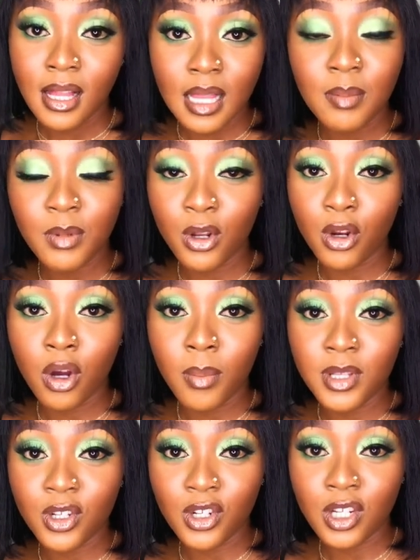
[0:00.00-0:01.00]
let me know in the
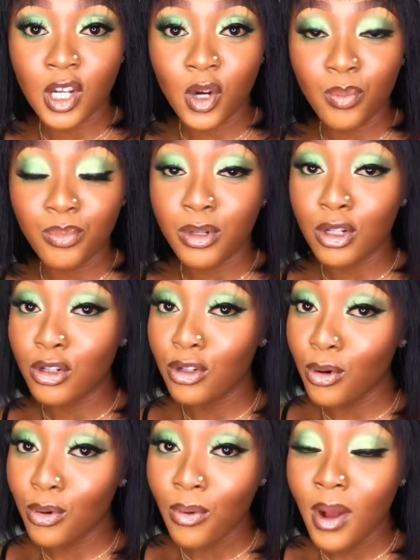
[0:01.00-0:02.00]
comment section down
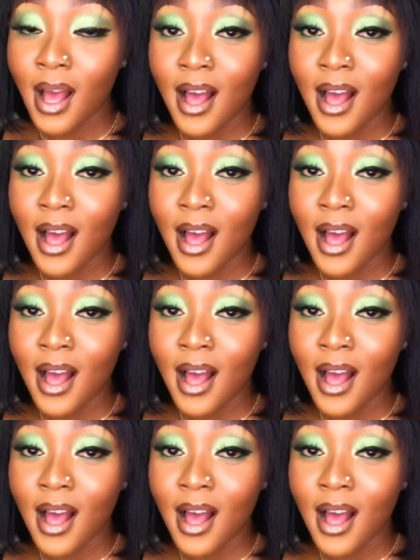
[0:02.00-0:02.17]
below,